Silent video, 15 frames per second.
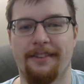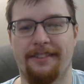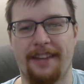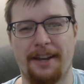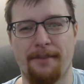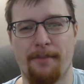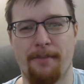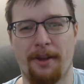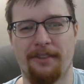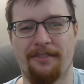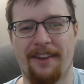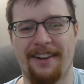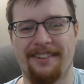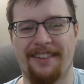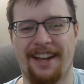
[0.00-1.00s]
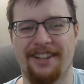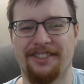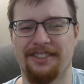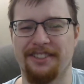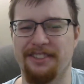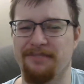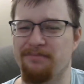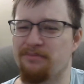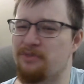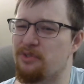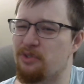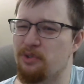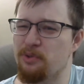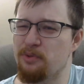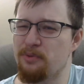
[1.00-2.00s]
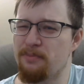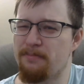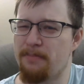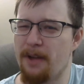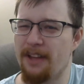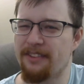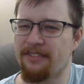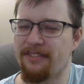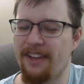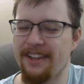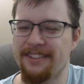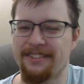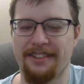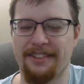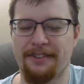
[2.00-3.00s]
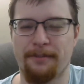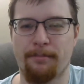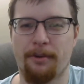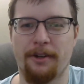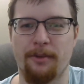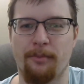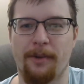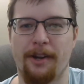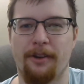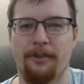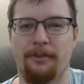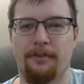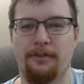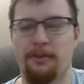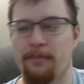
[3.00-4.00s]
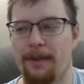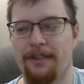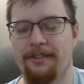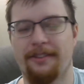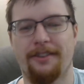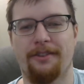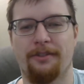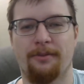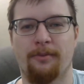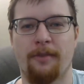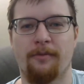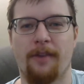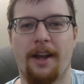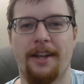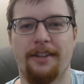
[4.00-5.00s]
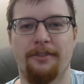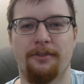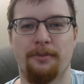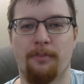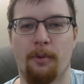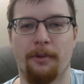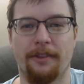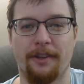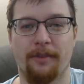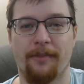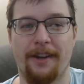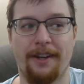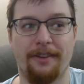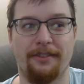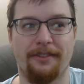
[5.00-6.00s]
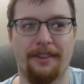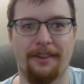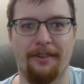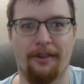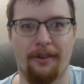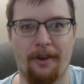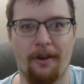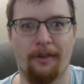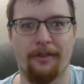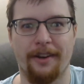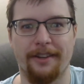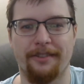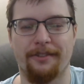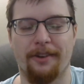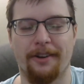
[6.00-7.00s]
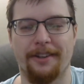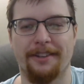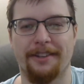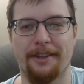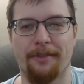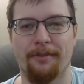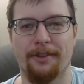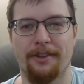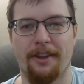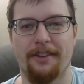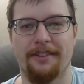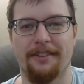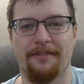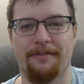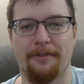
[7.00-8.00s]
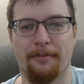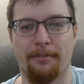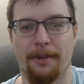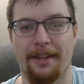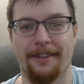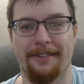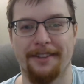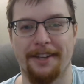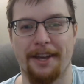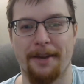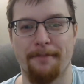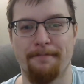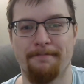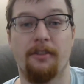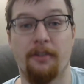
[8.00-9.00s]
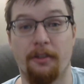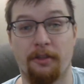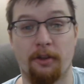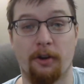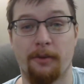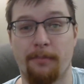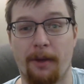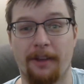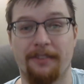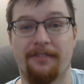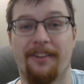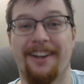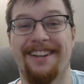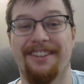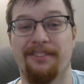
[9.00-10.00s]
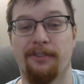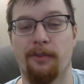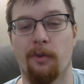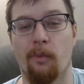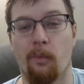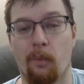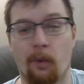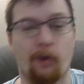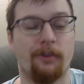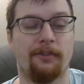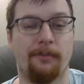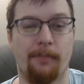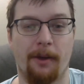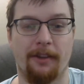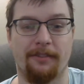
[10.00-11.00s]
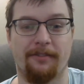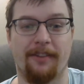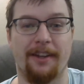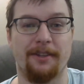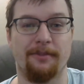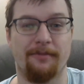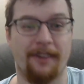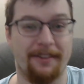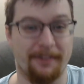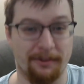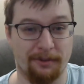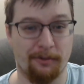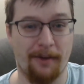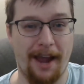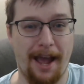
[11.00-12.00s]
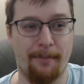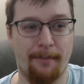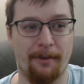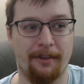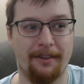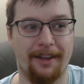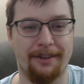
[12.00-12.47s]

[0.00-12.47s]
second boss fight is actually 2 boss fights. pretty weird. You basically just run right and do more of the arenas that are already starting to get redundant from playing the game. The third boss fight is the worst boss fight. You fight this crab and